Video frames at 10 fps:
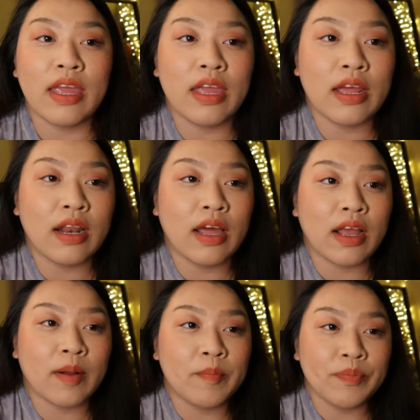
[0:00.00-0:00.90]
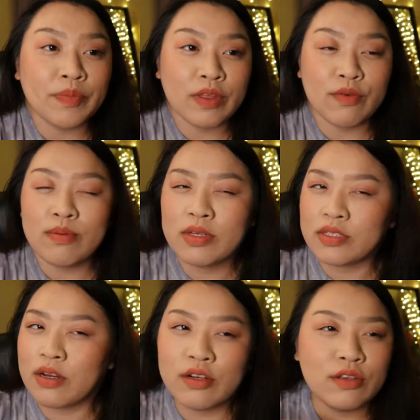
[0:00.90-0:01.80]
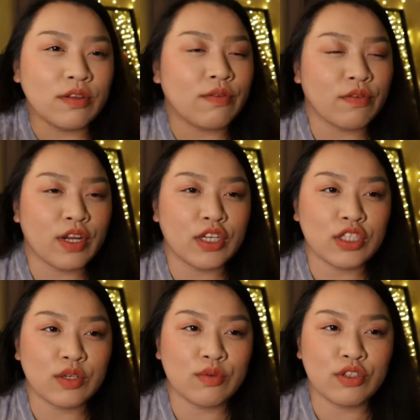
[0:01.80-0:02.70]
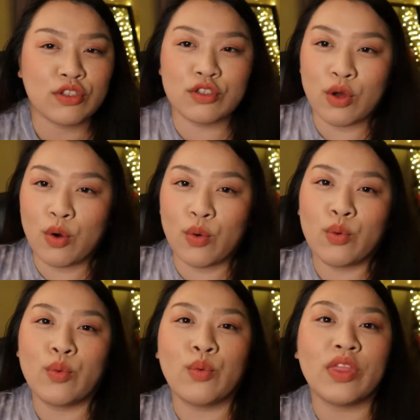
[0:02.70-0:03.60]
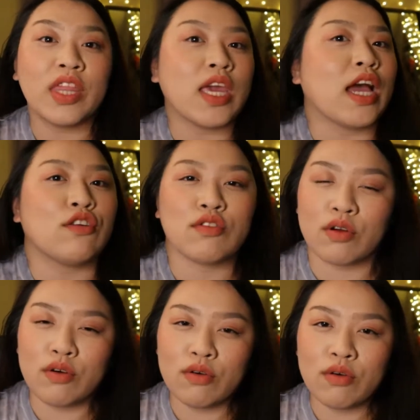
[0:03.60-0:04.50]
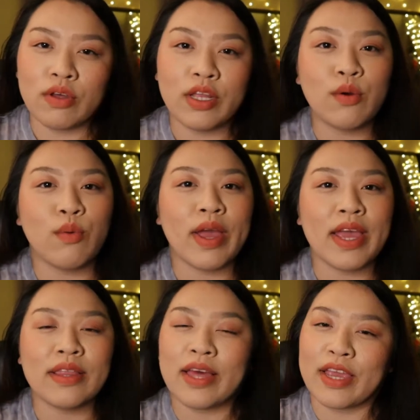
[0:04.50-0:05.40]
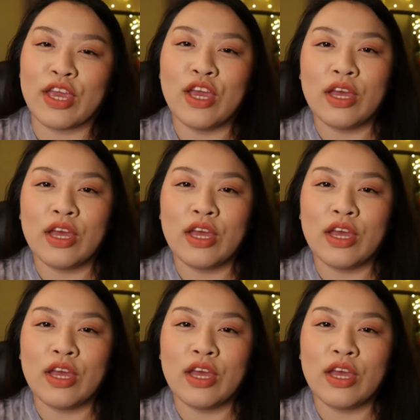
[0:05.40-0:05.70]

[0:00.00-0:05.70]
And like from the start to the finish, it was just so theatrical in a way, like